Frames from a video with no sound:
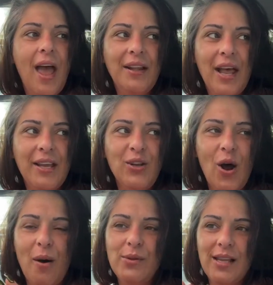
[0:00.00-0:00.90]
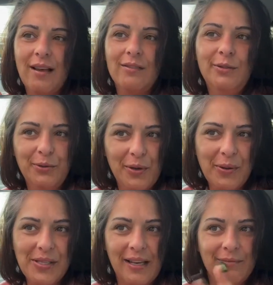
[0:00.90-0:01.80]
And like, you know, I was like, ooh,
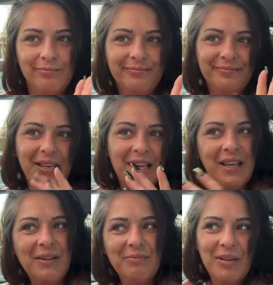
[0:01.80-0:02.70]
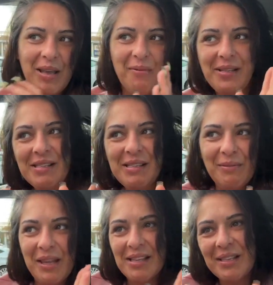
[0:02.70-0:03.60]
I was like, I can't wait to
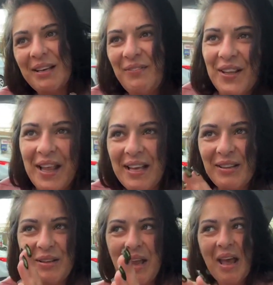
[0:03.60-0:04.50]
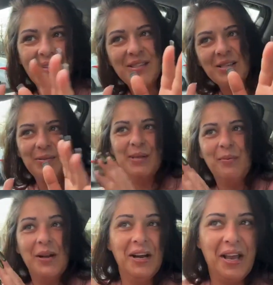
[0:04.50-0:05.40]
see what that's gonna feel like the day I have sex with
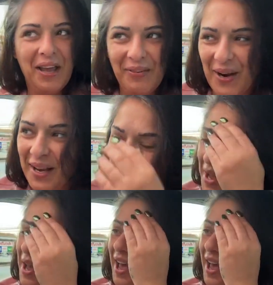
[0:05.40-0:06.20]
someone again, right?